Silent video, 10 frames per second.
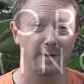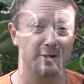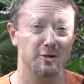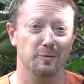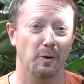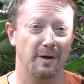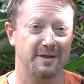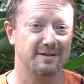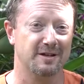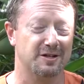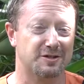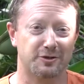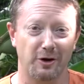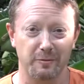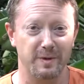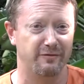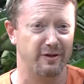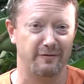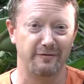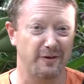know about you, but one thing that has struck me for
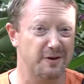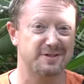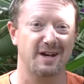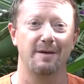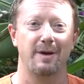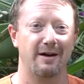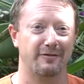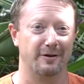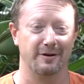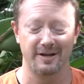the first time ever